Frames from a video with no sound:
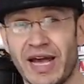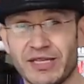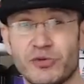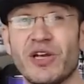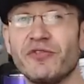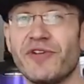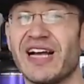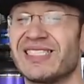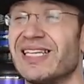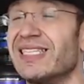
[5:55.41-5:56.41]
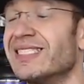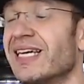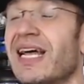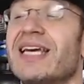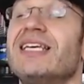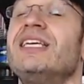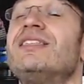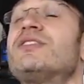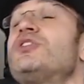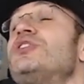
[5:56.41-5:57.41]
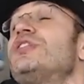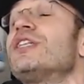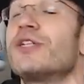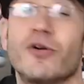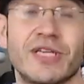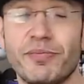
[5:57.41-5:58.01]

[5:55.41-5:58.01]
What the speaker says: I train fasted and then I eat shitloads.